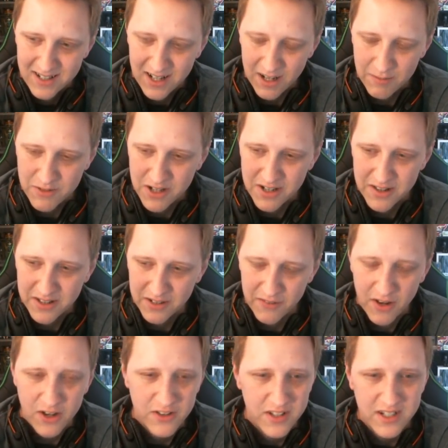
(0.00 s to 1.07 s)
I'm trying to think of
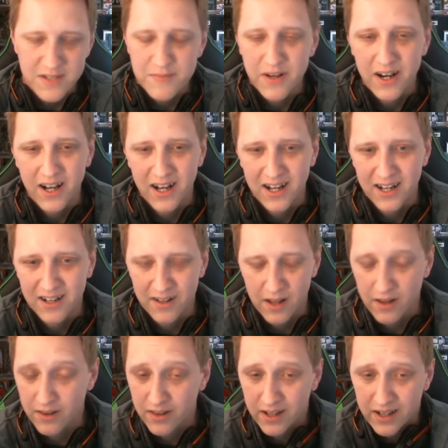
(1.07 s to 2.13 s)
other things, but
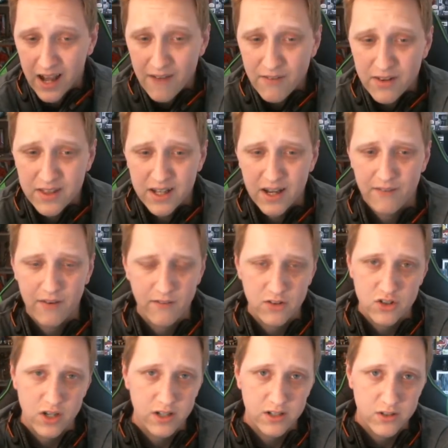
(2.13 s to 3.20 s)
like everything I've ever
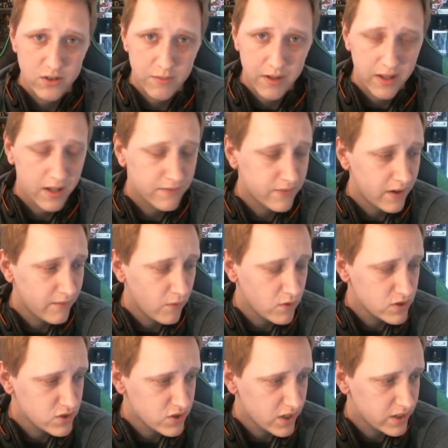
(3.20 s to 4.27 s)
tried to do in my life, I've
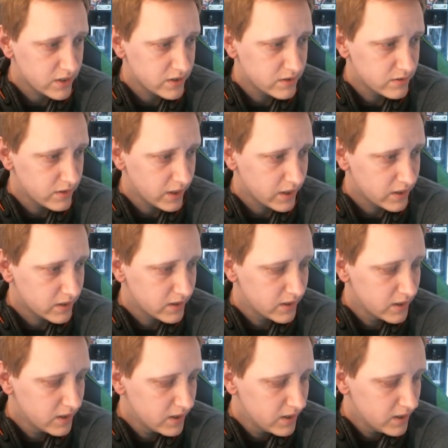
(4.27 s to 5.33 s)
always tried to,
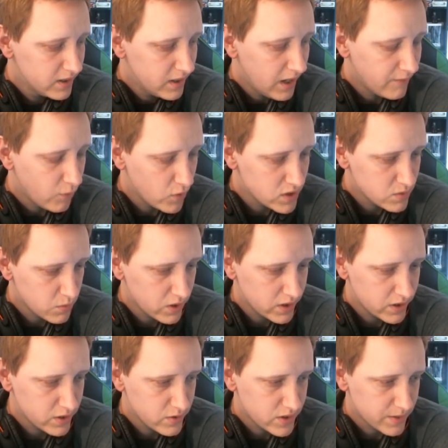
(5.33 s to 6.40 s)
I've always wanted to
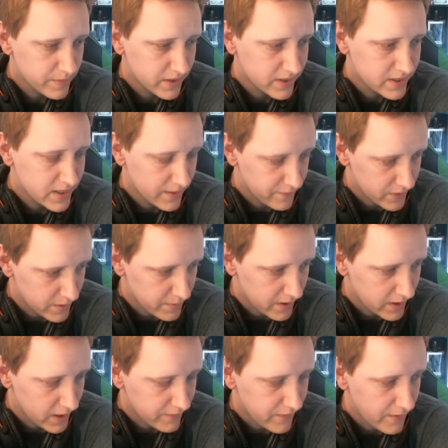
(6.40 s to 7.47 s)
do something different in my life.